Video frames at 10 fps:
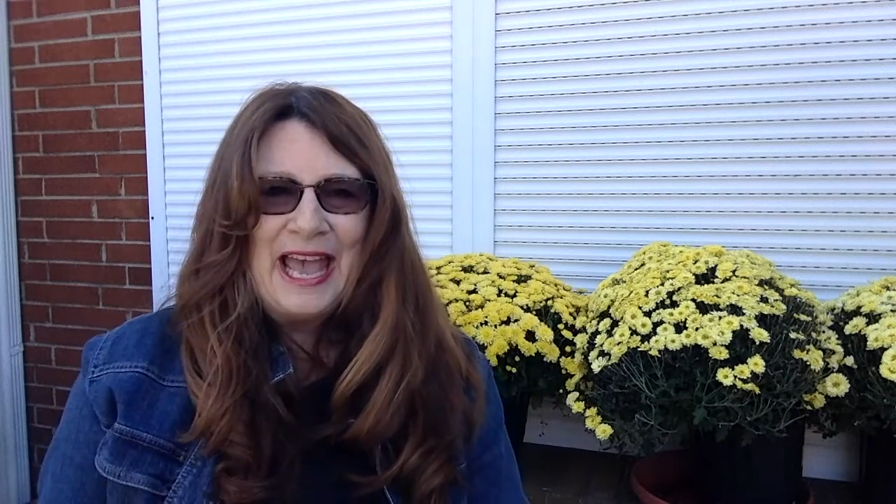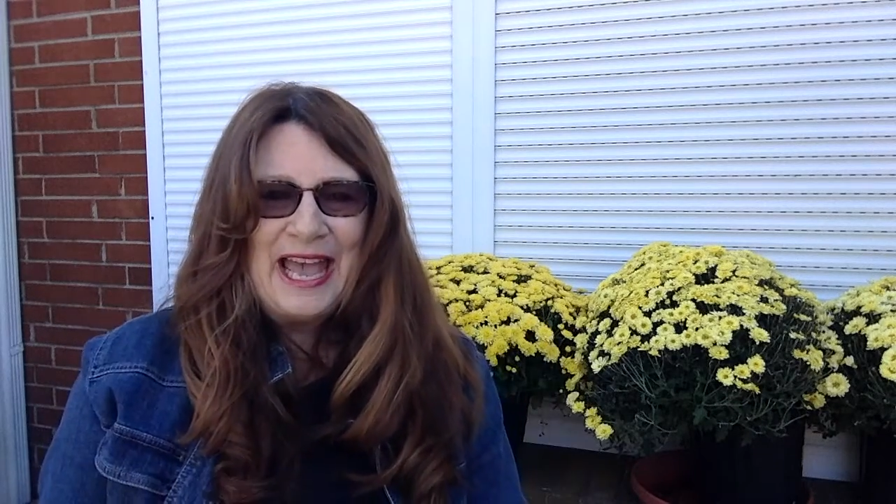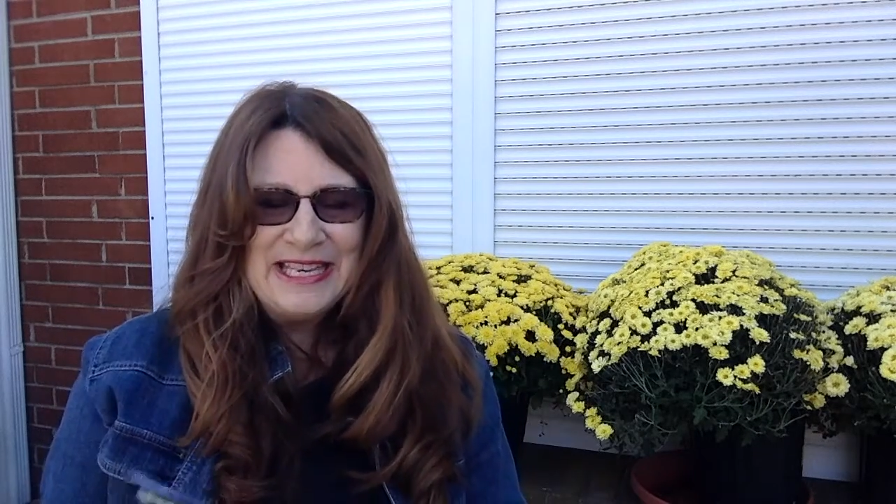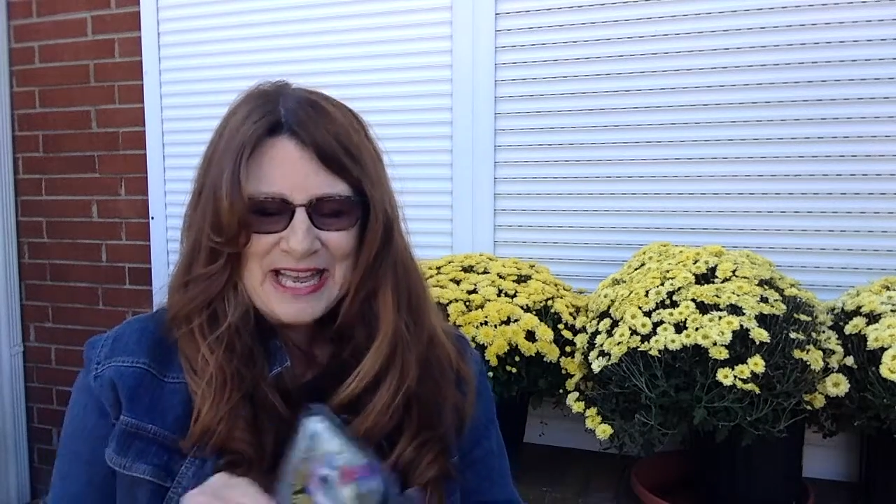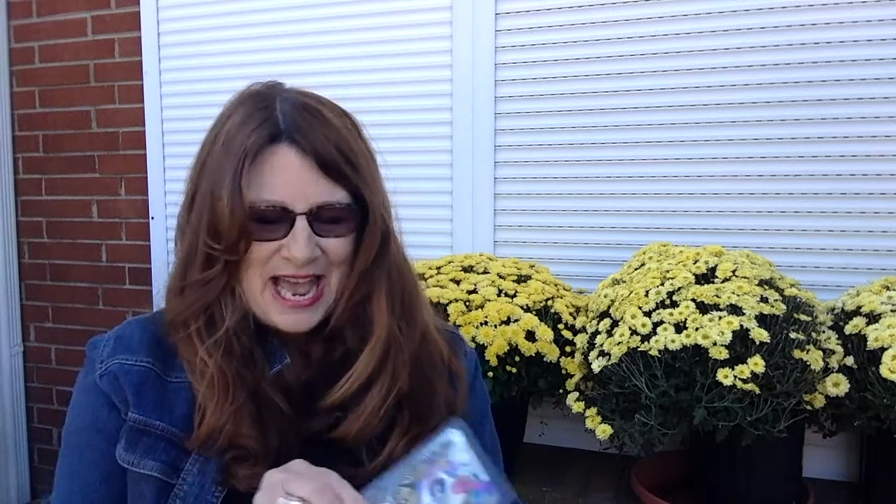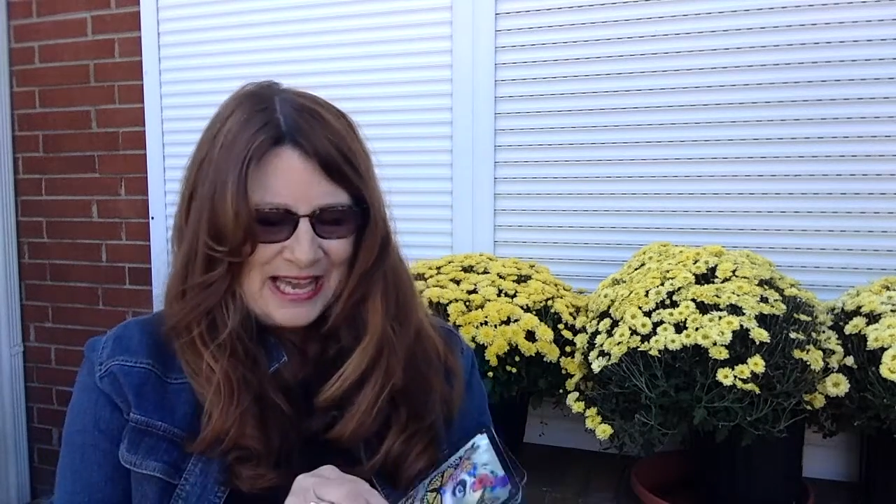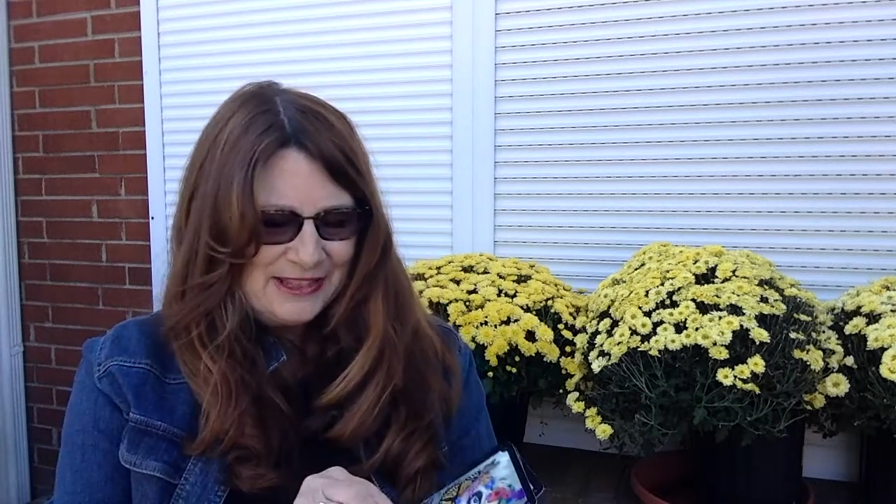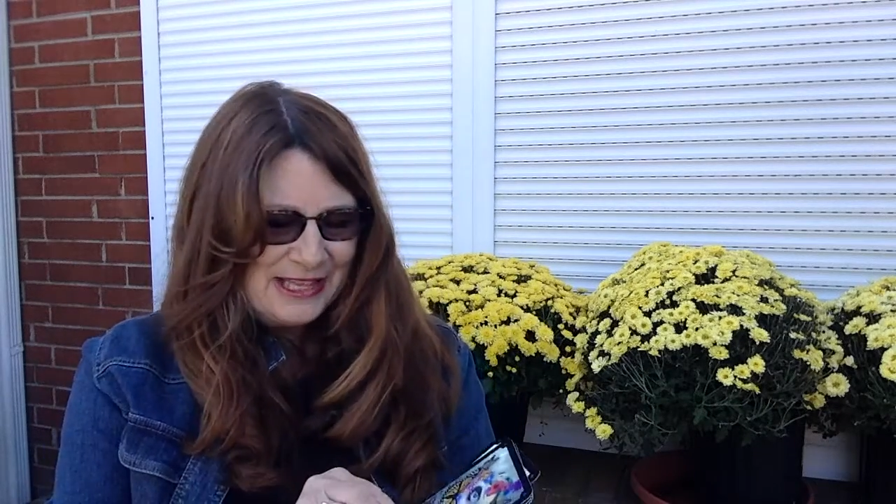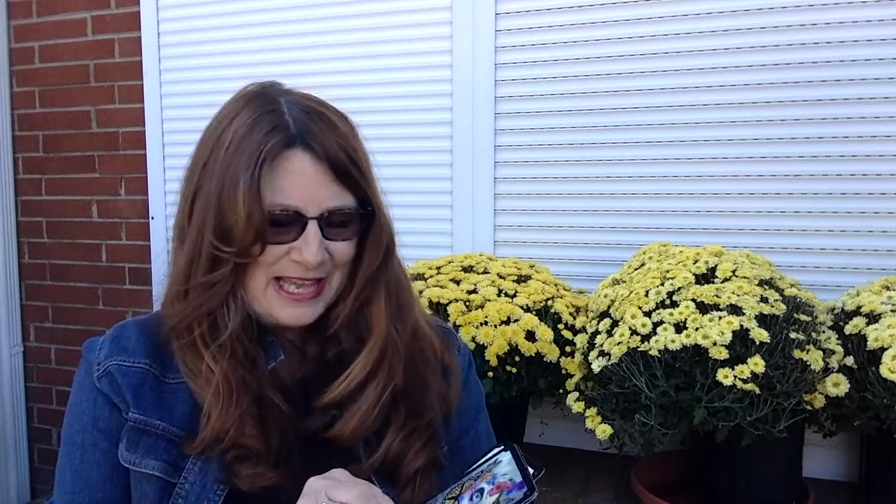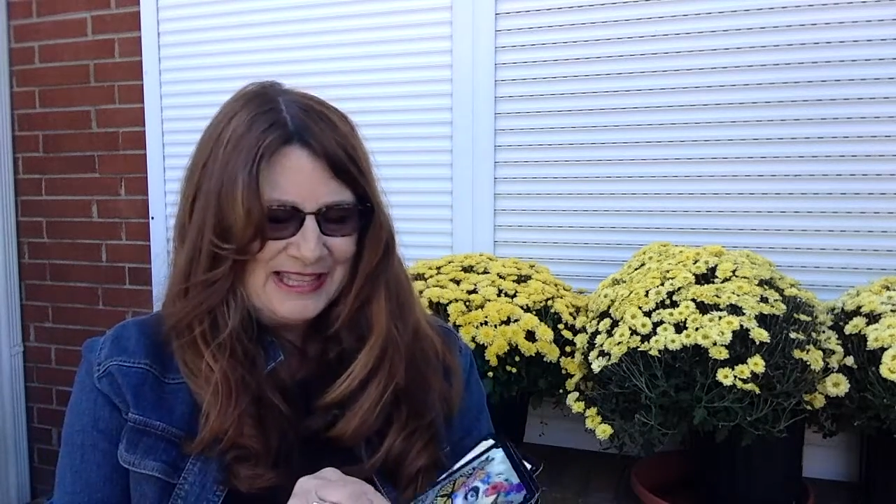And
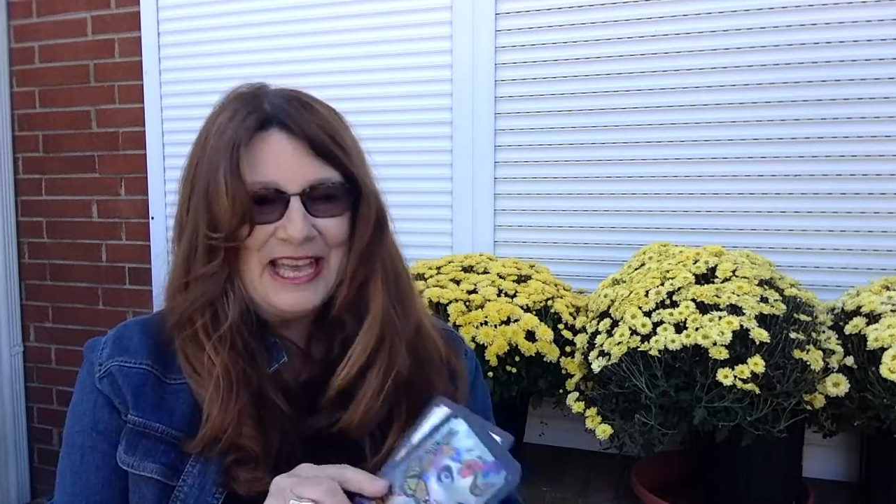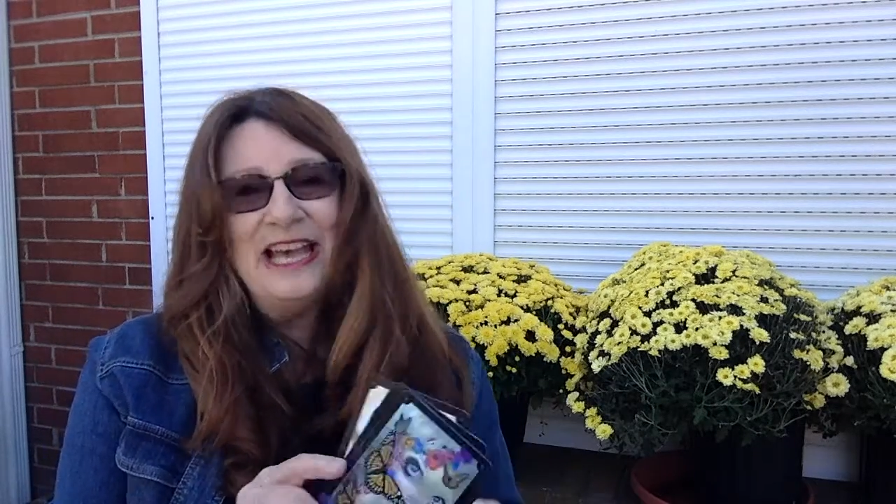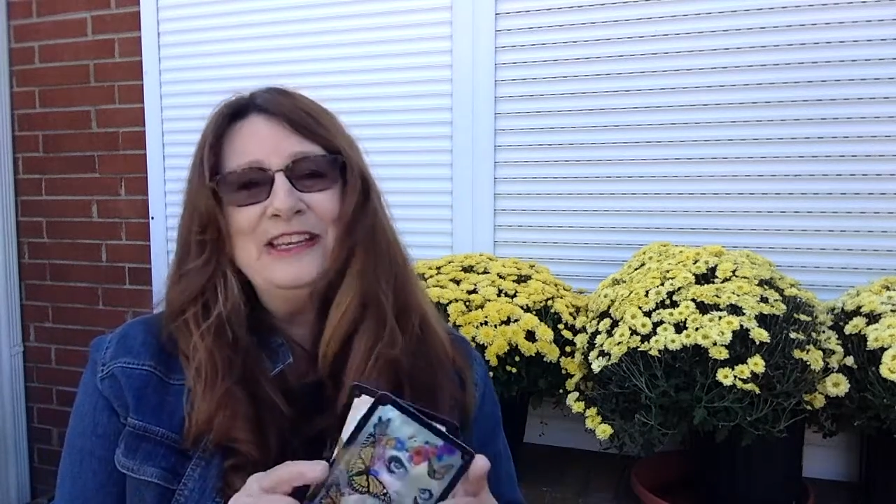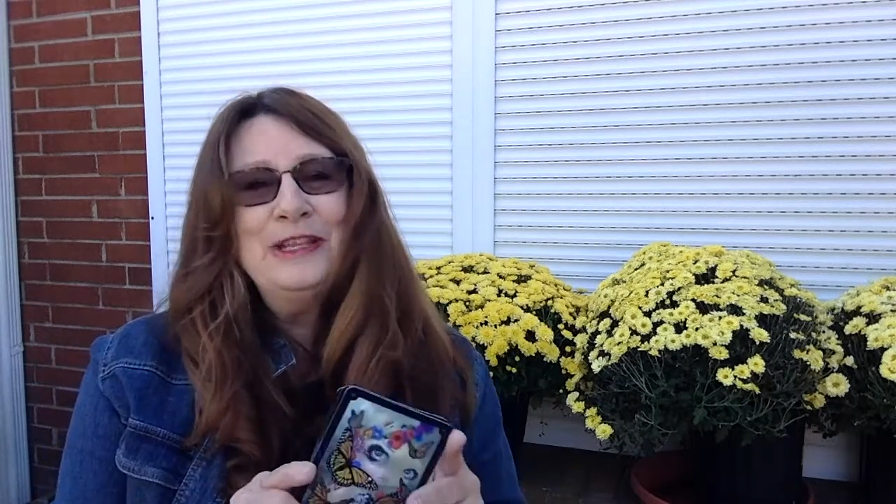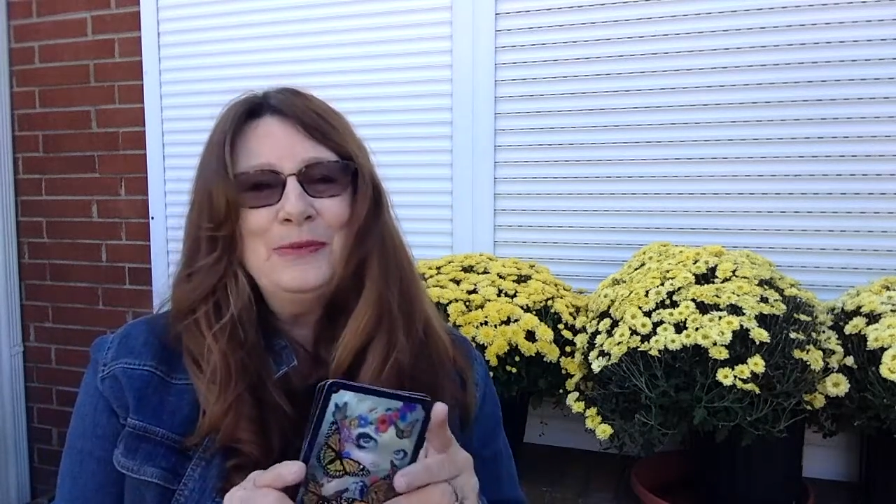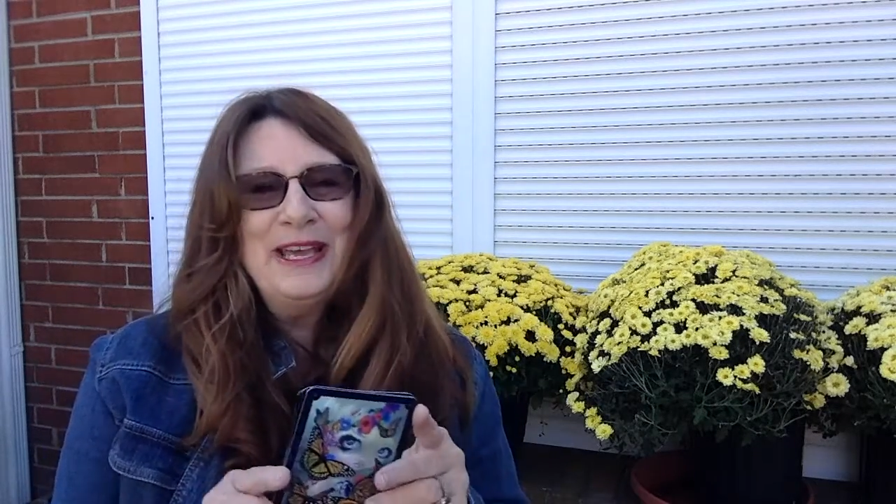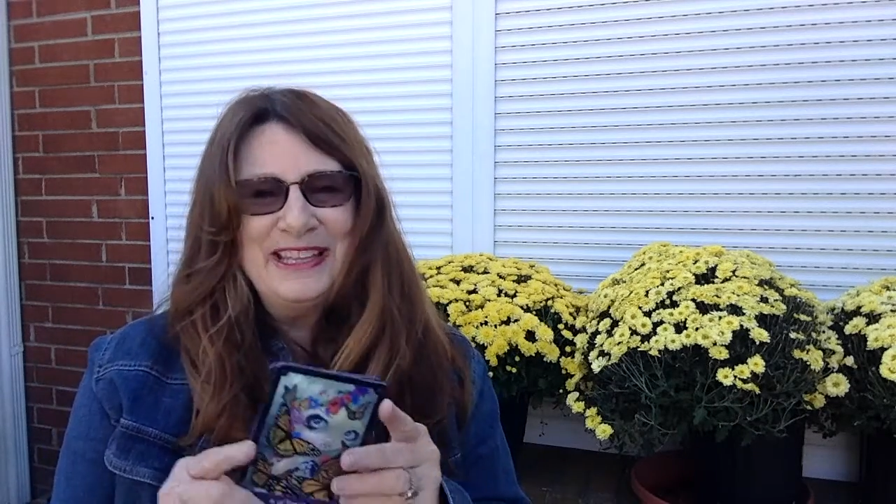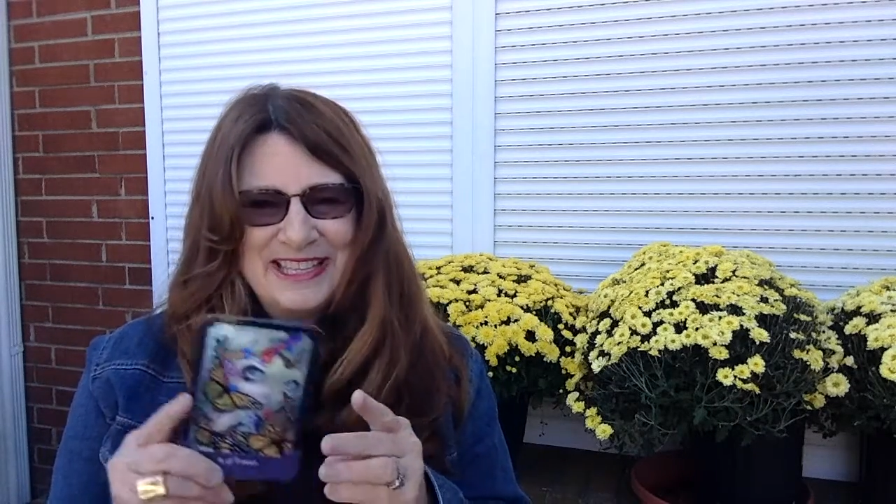at the end of the week,